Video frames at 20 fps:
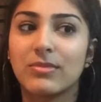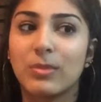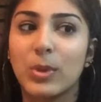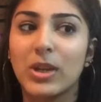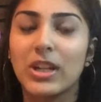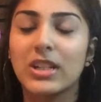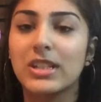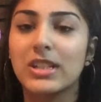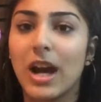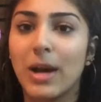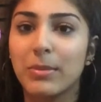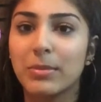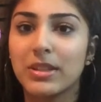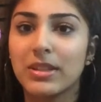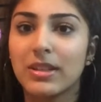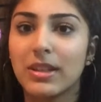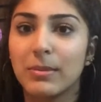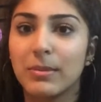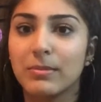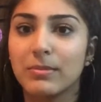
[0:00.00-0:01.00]
we
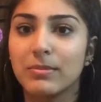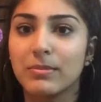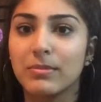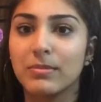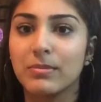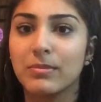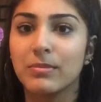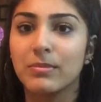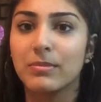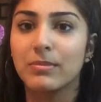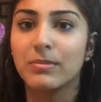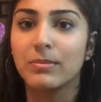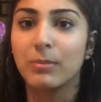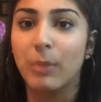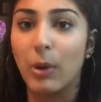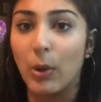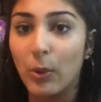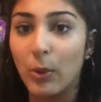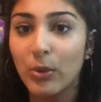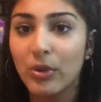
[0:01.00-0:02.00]
adopted them
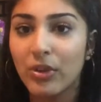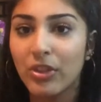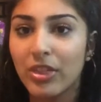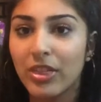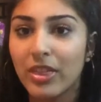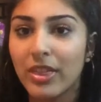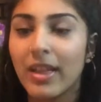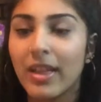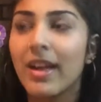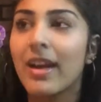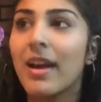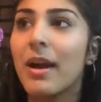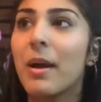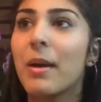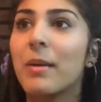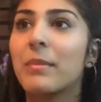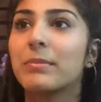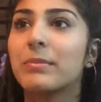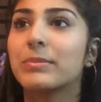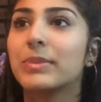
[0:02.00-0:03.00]
both
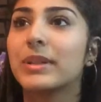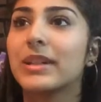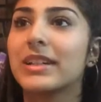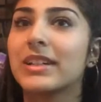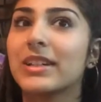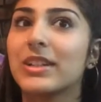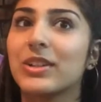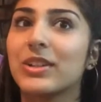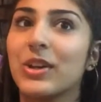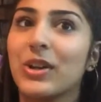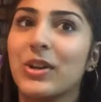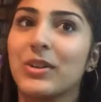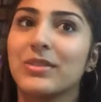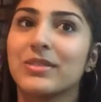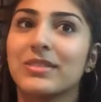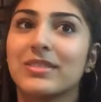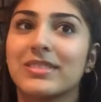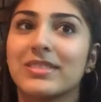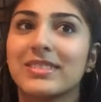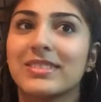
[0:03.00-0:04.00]
but you know